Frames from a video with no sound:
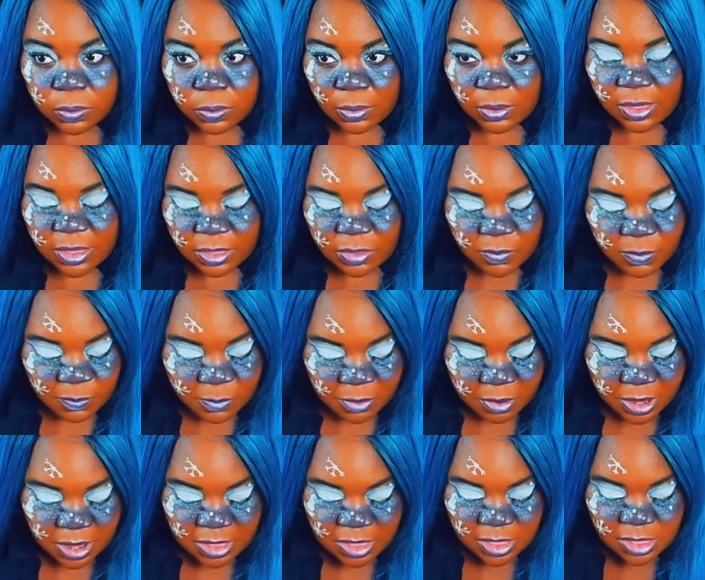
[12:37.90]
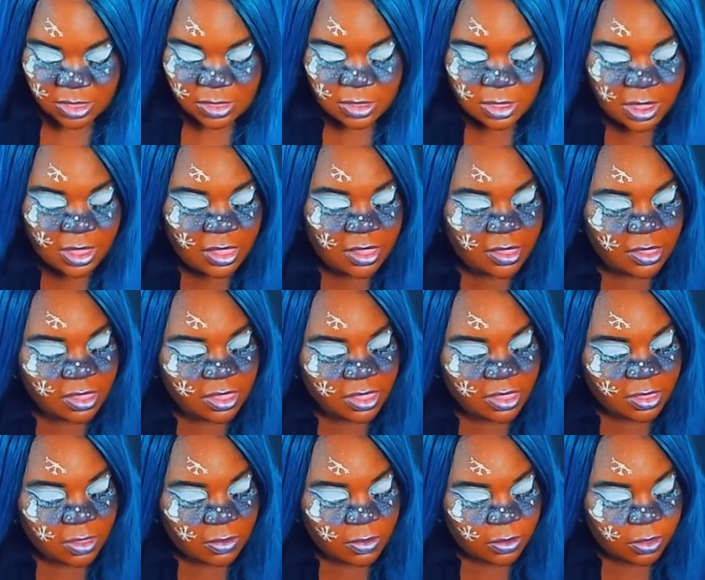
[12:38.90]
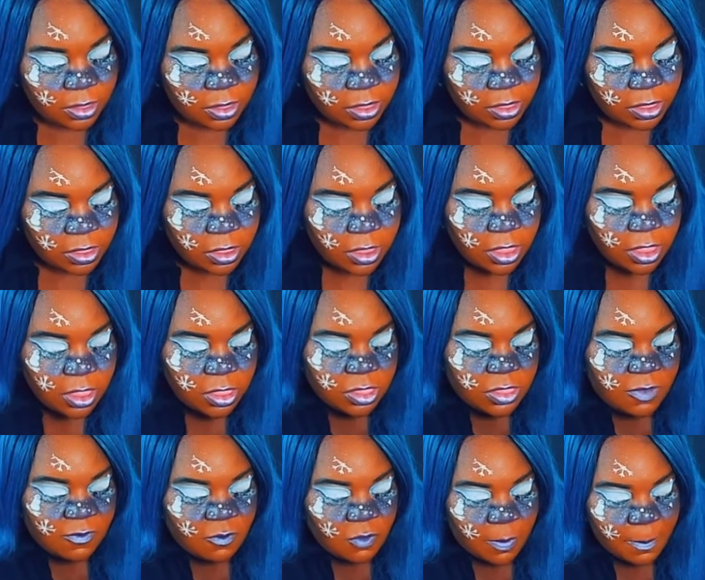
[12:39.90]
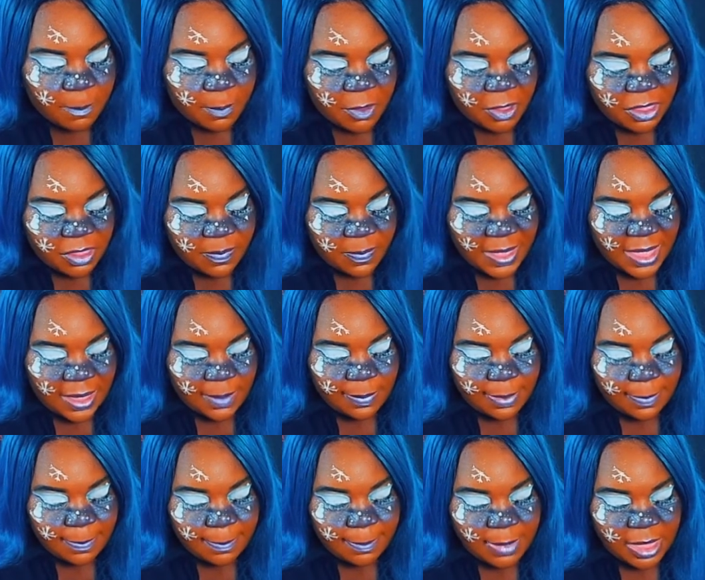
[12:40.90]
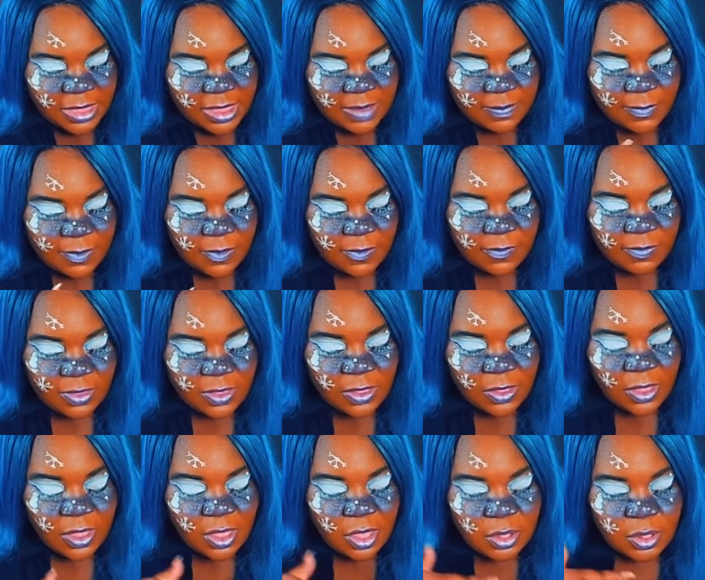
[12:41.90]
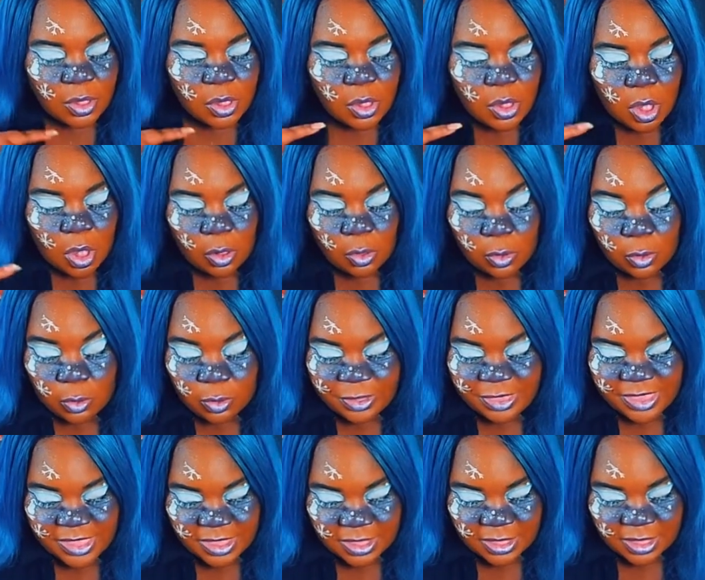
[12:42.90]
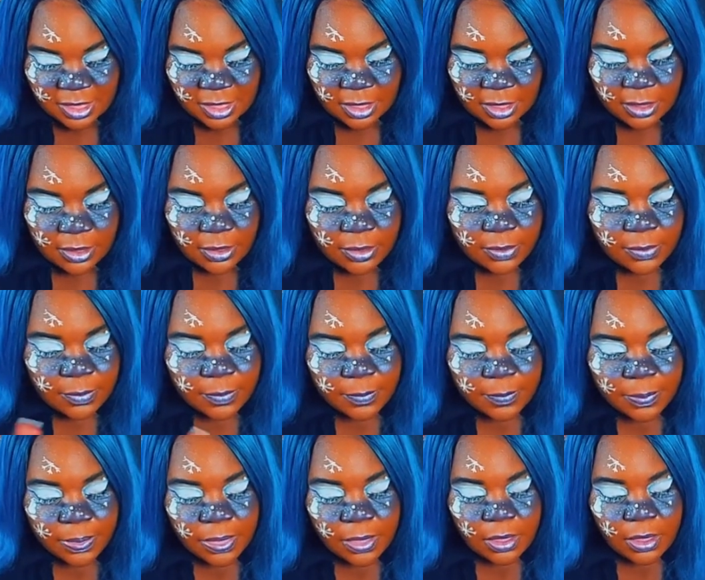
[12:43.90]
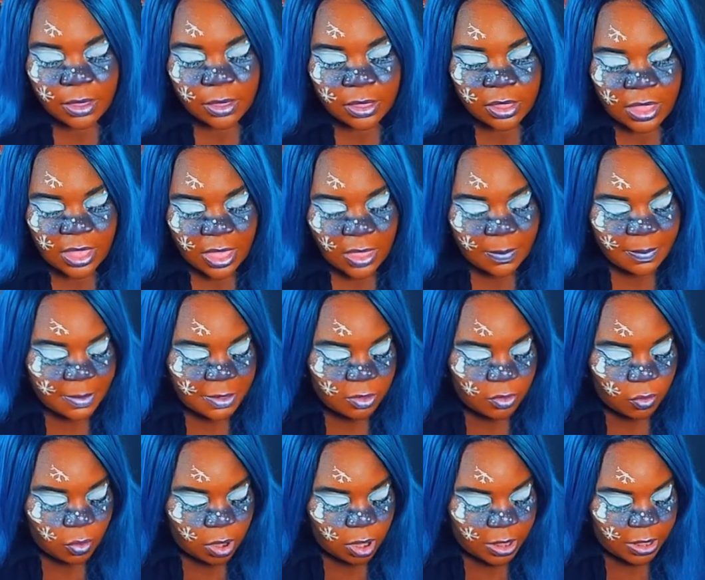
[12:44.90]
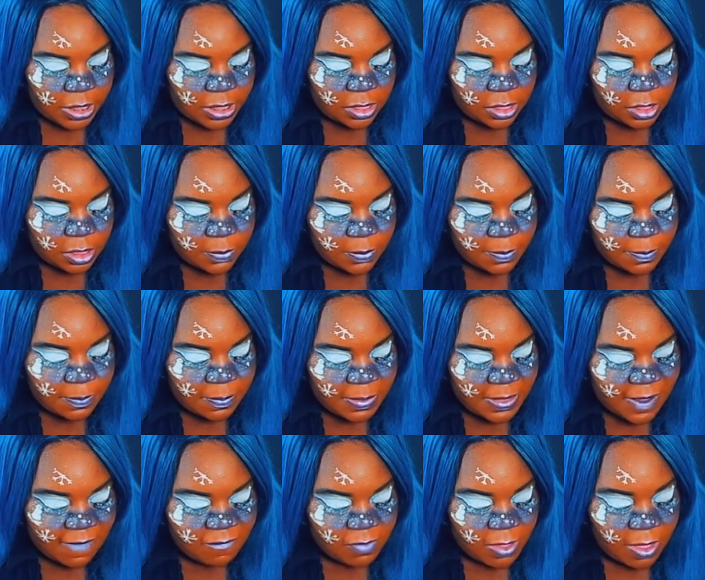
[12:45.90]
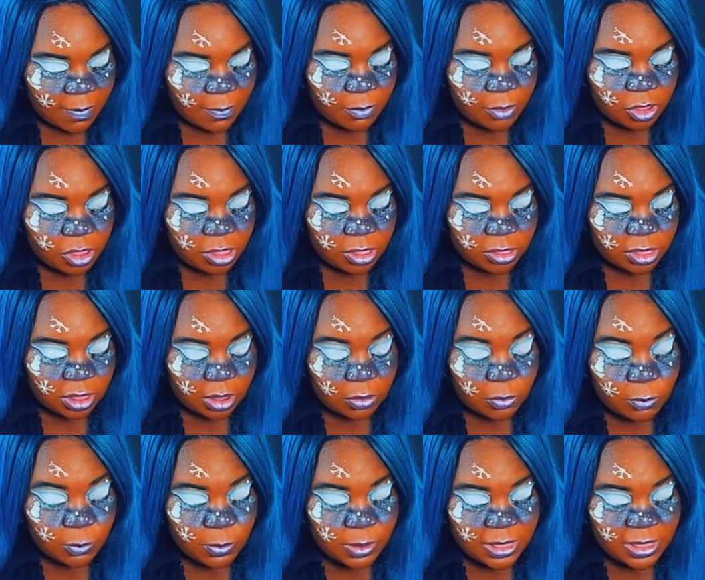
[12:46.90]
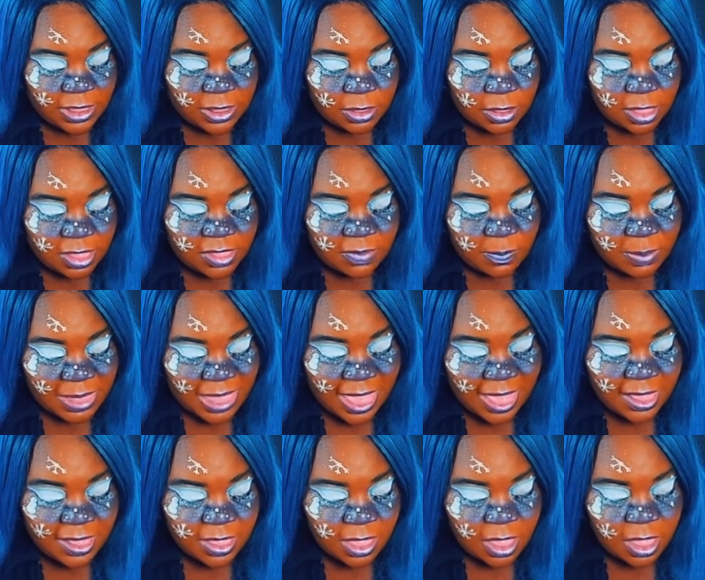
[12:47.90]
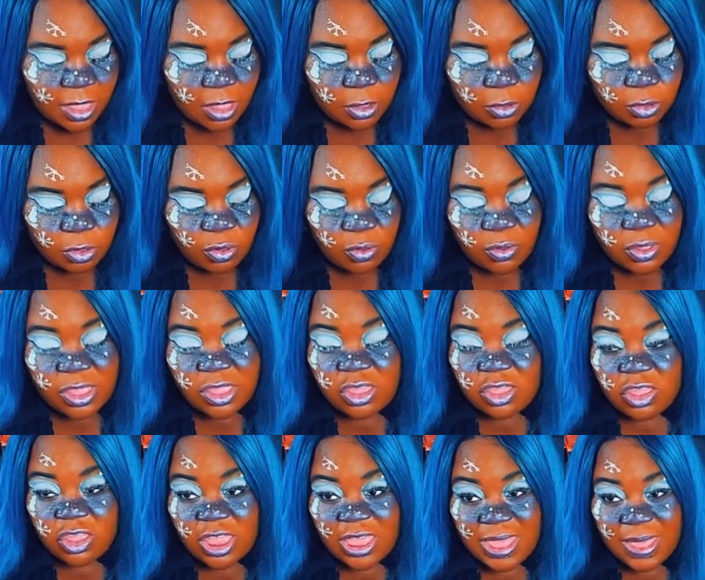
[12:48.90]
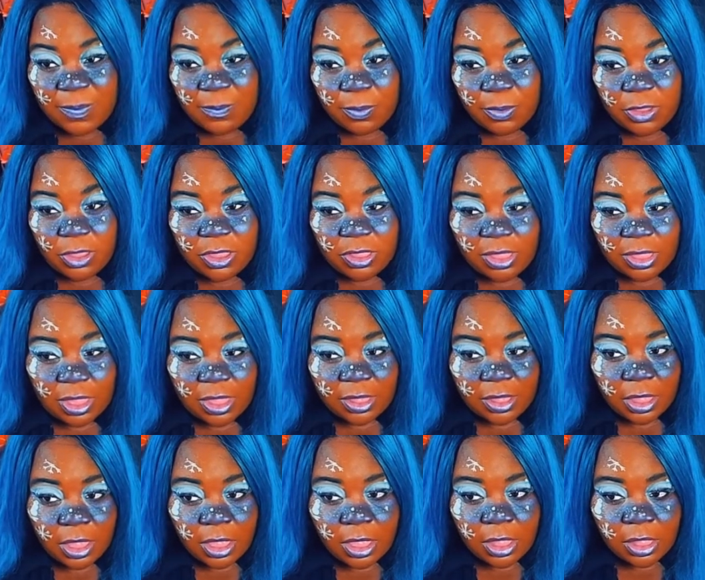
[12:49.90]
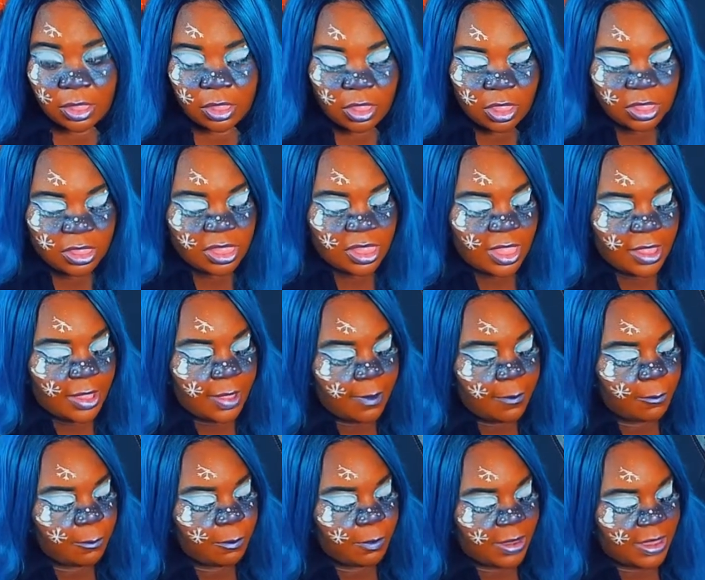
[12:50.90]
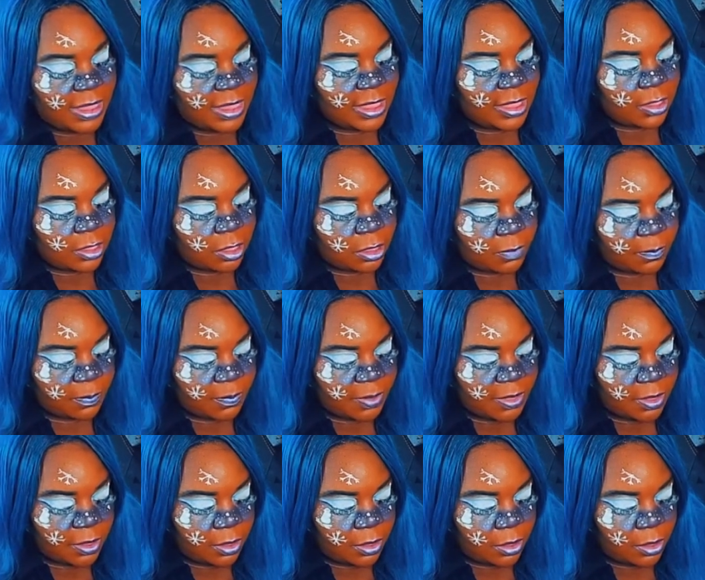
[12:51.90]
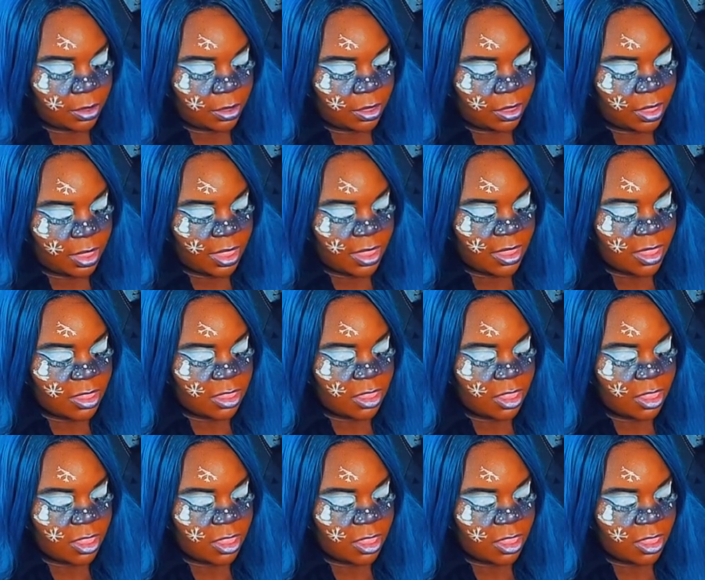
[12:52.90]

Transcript: it's, it looks so good. So you've got Boss Babe, Money Moves, Gold Digger, Get Up and Grind, Level Up, which looks like a really nice black. Talk Is Cheap, which is like, looks like a really good, can I